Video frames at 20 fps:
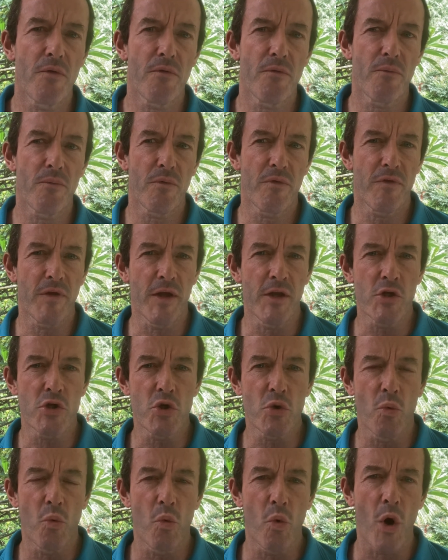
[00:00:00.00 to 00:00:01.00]
thing
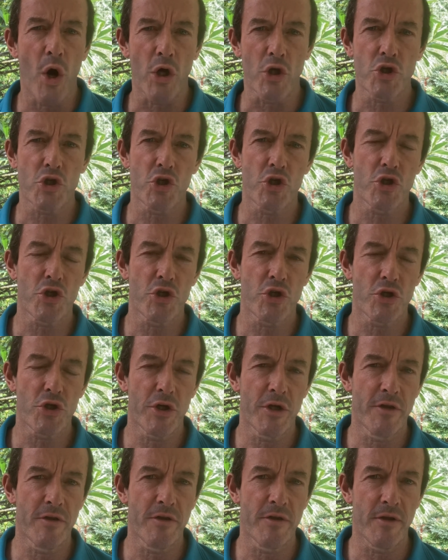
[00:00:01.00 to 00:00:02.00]
to watch
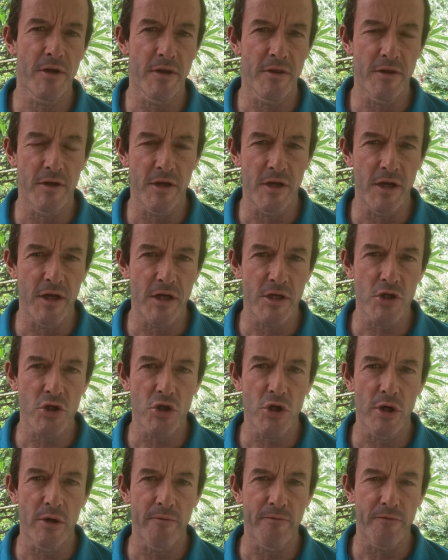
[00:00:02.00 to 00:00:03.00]
in the near
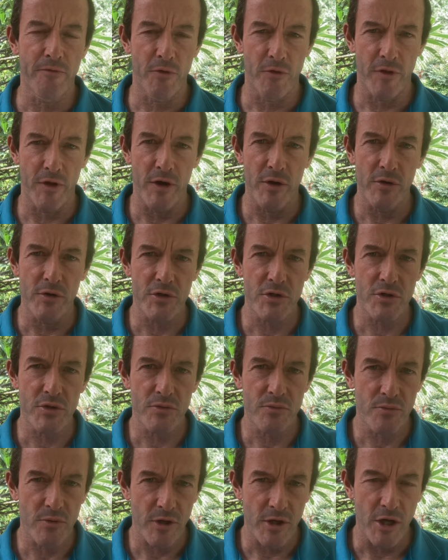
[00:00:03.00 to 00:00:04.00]
term for those
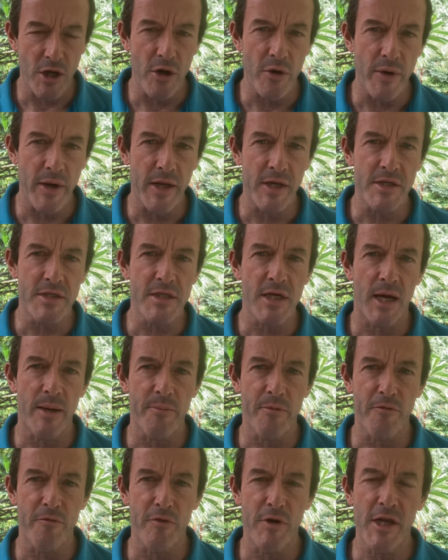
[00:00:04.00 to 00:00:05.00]
low-end type
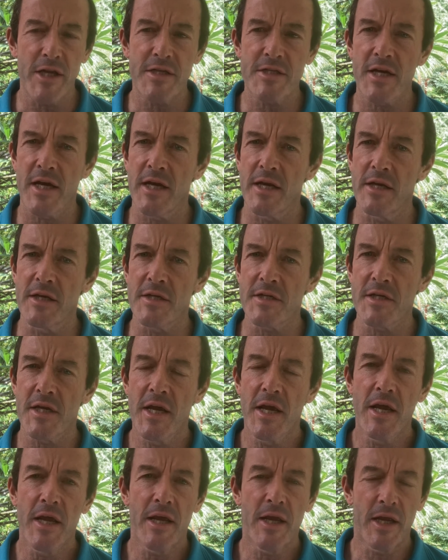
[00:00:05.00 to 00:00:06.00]
of retailers
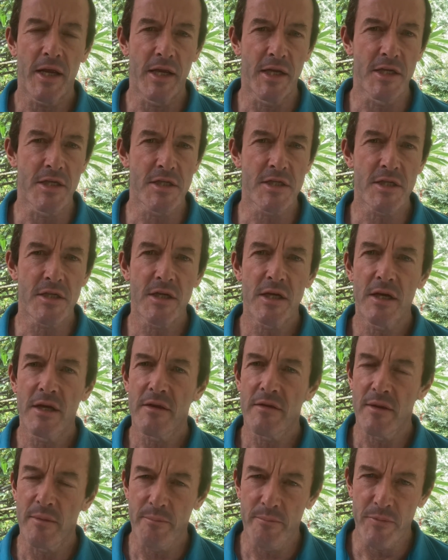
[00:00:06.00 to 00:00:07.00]
is
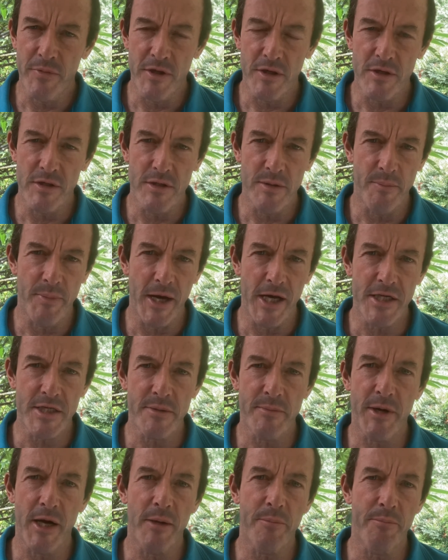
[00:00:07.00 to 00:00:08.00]
the debate
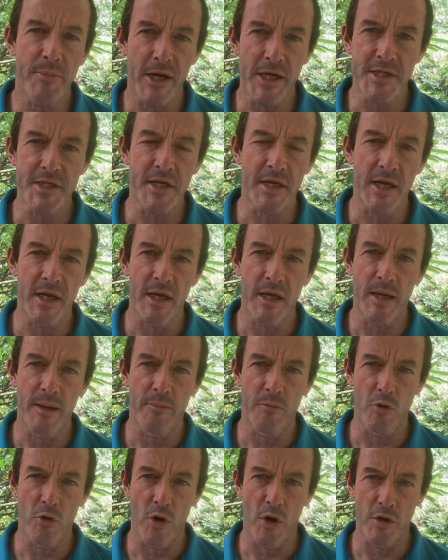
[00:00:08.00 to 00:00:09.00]
about basic income
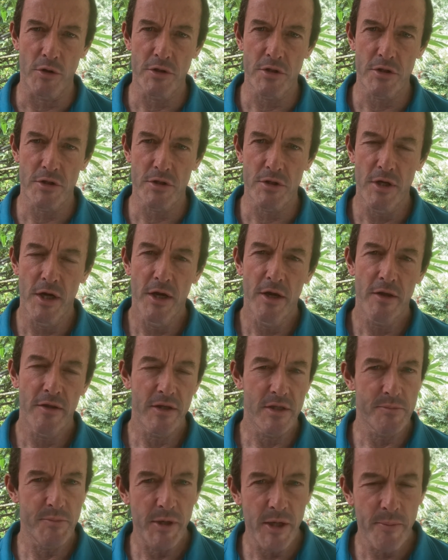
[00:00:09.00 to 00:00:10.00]
grants.
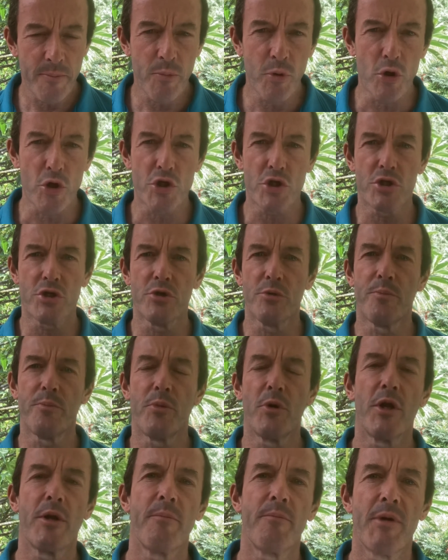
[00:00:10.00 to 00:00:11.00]
There's been a push to
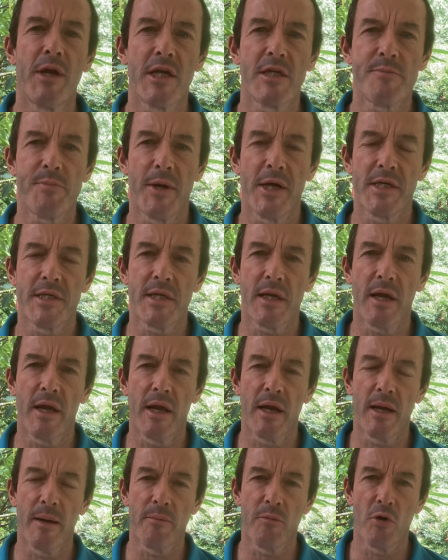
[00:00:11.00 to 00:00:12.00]
put in place basic
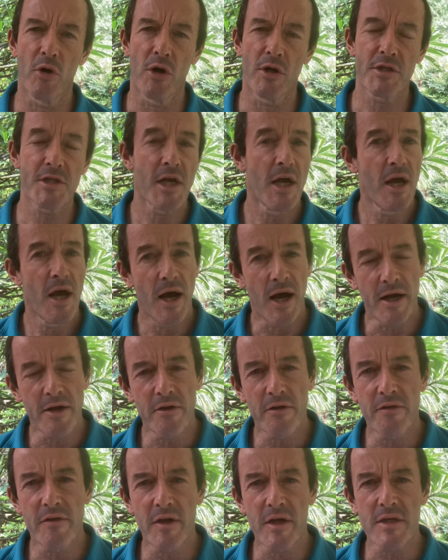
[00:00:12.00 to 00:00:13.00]
income grants. I
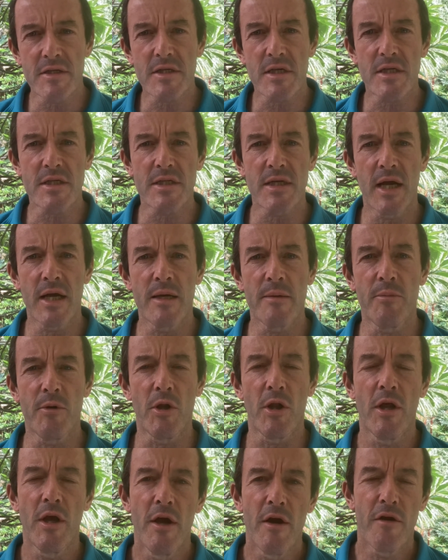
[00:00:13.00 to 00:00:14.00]
don't think it's
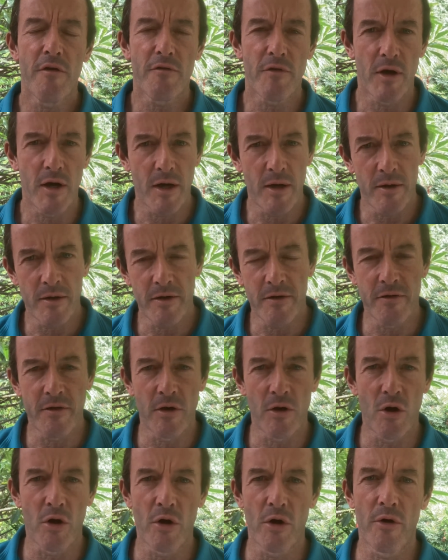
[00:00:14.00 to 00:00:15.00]
sustainable in the
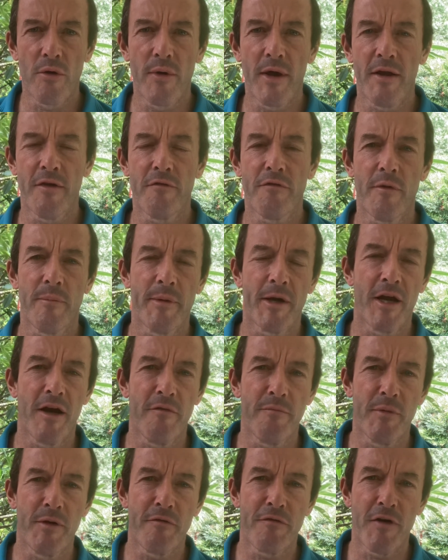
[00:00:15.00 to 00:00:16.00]
longer run from a
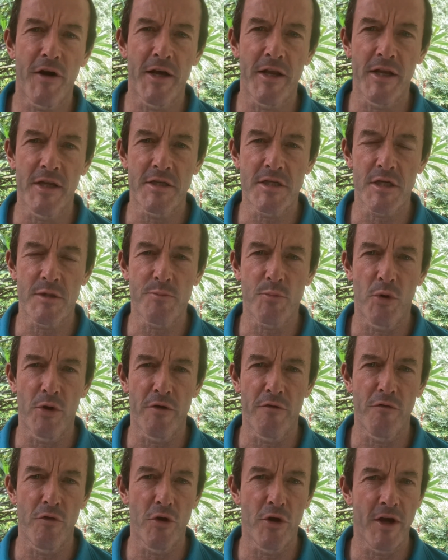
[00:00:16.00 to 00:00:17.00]
government finances point
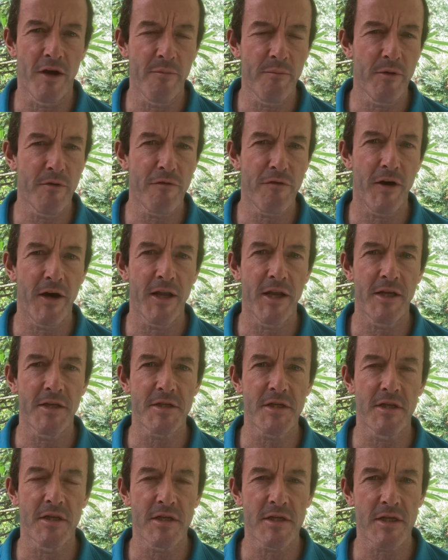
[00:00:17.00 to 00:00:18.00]
of view. Government finance
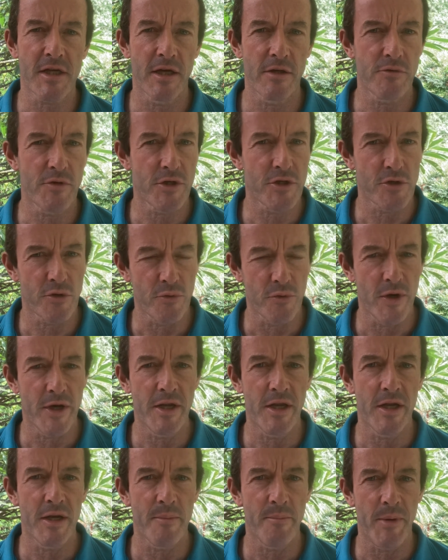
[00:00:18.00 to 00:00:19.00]
in this country is
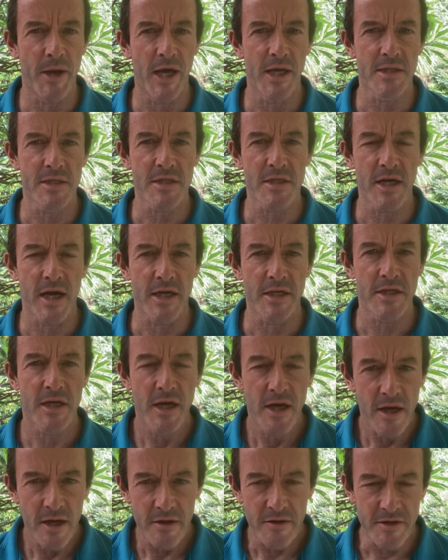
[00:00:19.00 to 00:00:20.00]
already in a bad state.
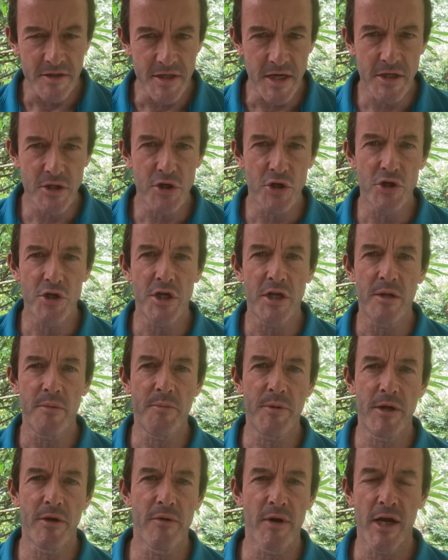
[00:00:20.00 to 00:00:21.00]
The debt to
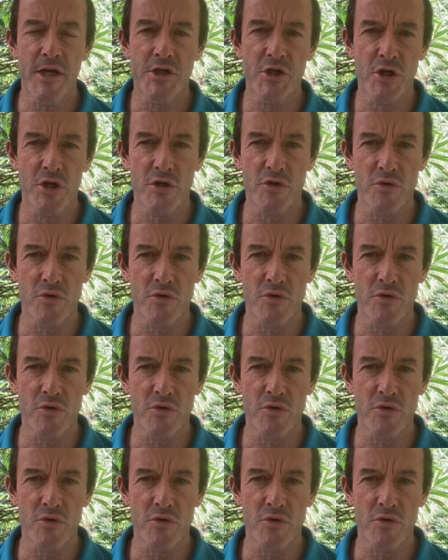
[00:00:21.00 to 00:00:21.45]
GDP ratio is